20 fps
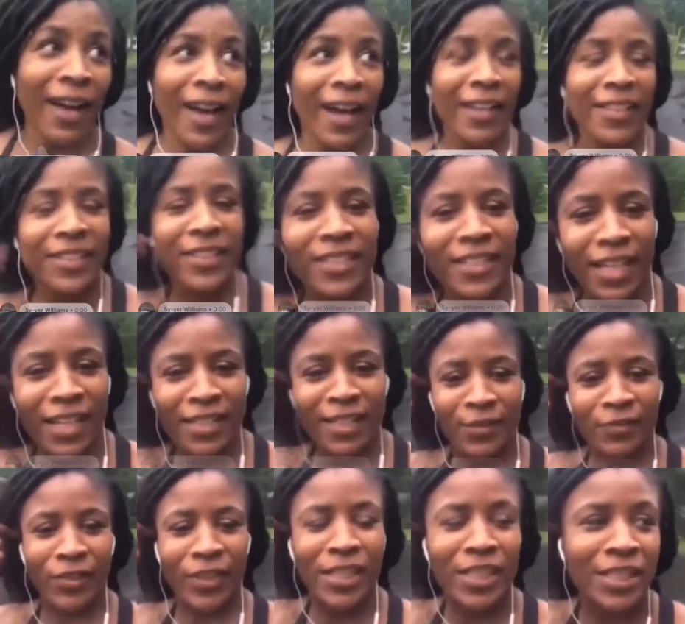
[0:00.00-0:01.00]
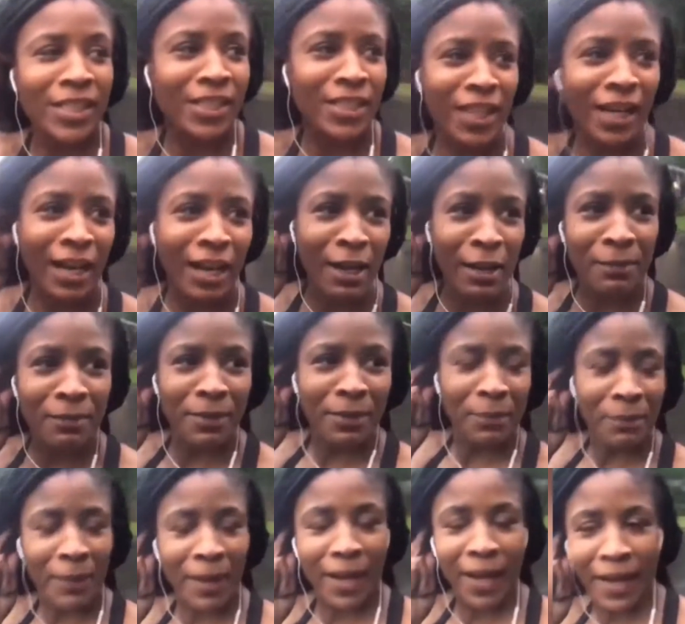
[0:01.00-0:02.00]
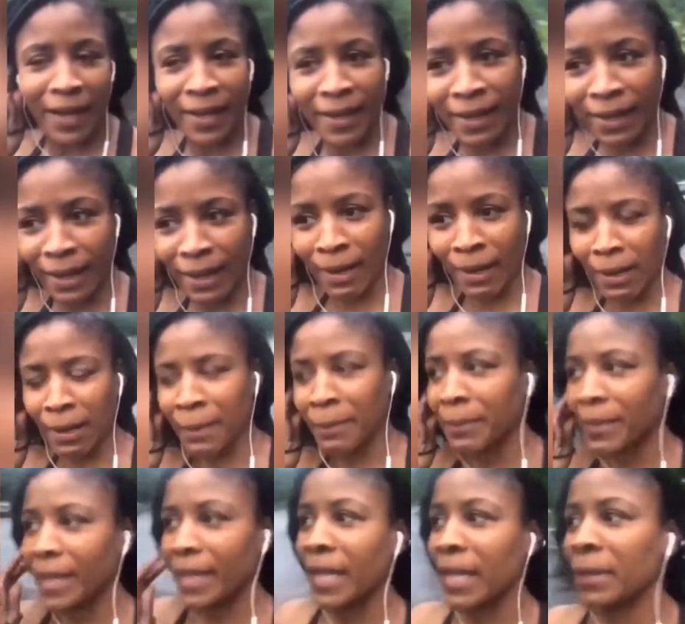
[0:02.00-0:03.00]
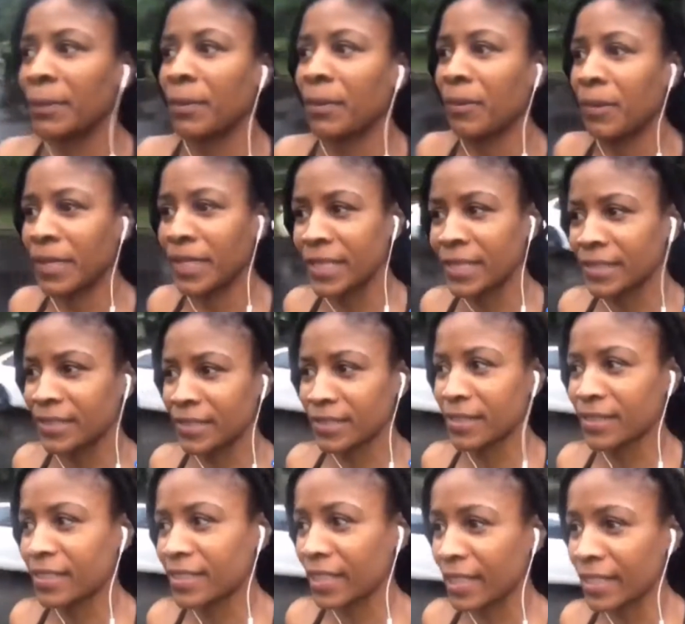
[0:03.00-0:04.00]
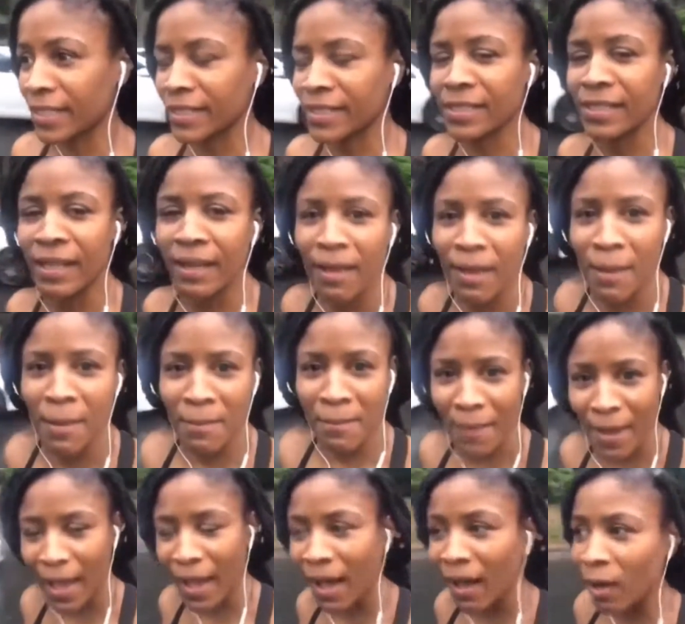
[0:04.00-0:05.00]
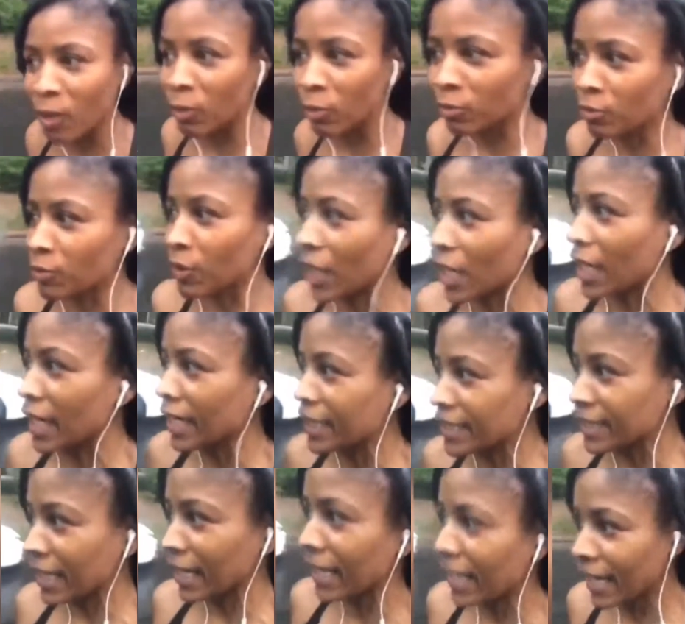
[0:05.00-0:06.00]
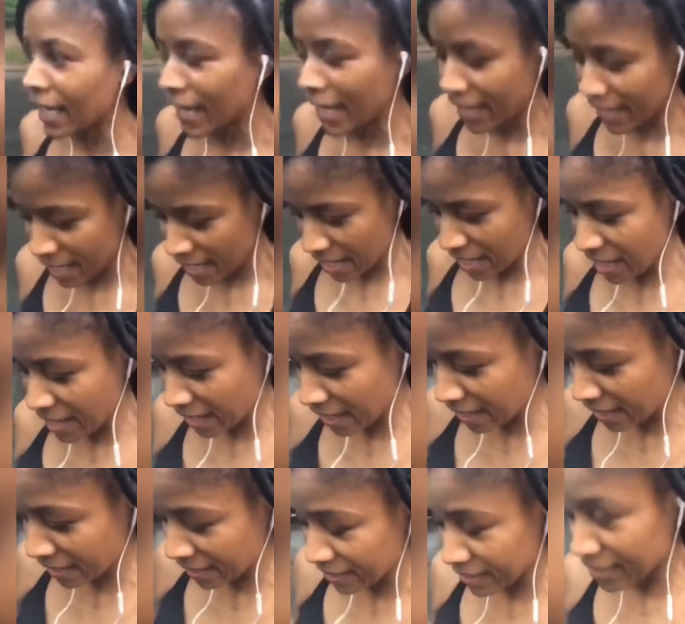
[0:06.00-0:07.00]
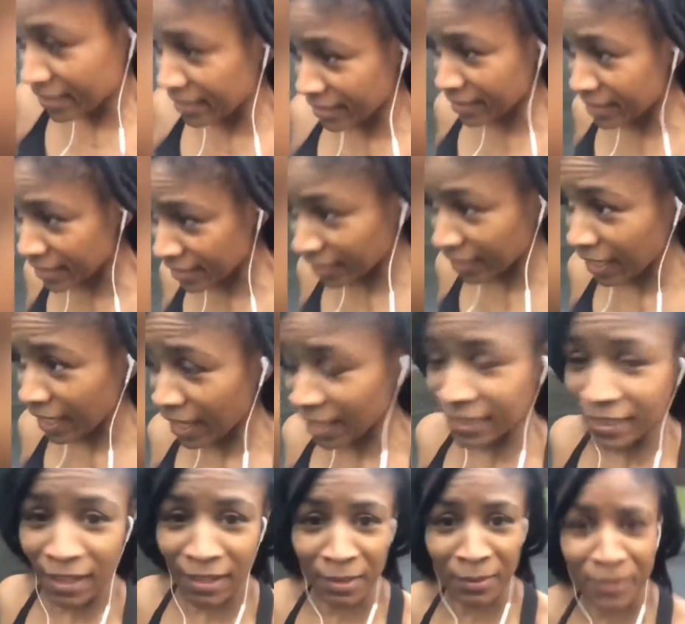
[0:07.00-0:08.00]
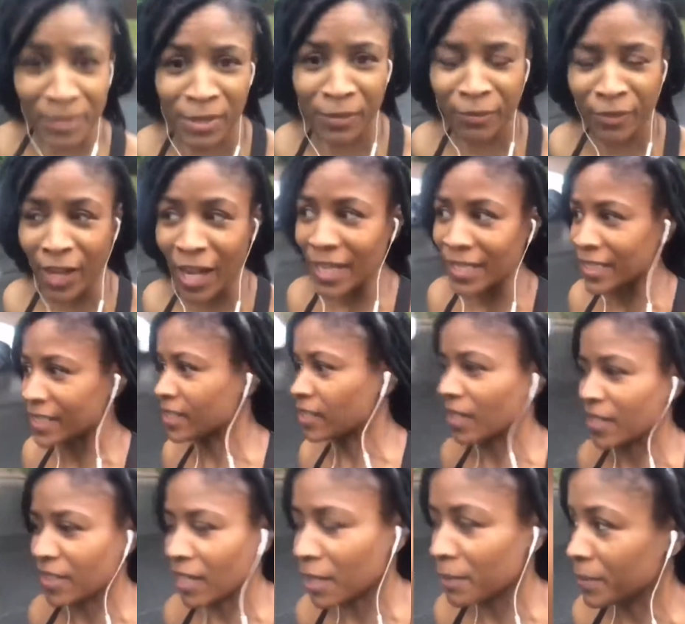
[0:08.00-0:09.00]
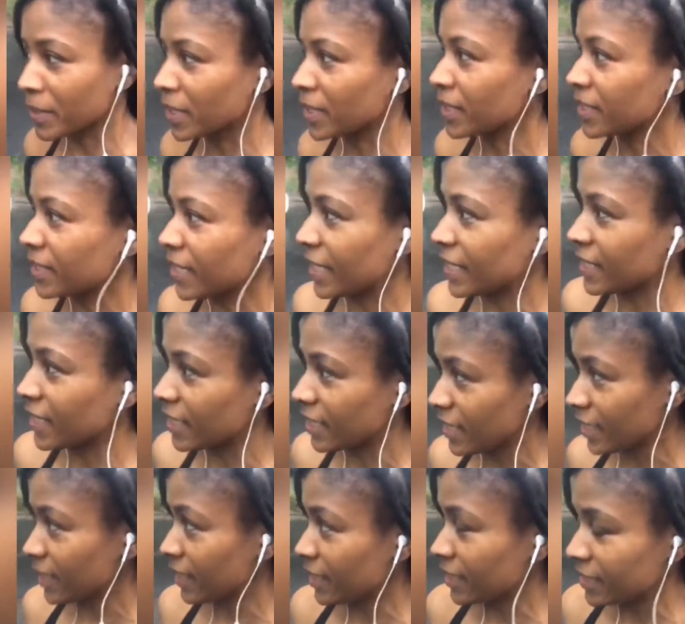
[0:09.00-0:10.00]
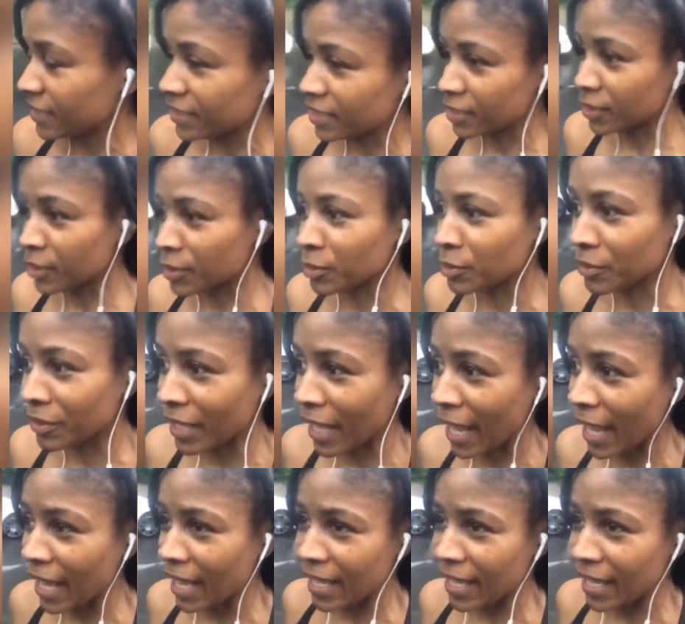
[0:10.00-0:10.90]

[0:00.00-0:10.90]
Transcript: I just finished up my um, 8.6 mile run and I thought it was a Friday, so I thought it'd be a good day to, to do that.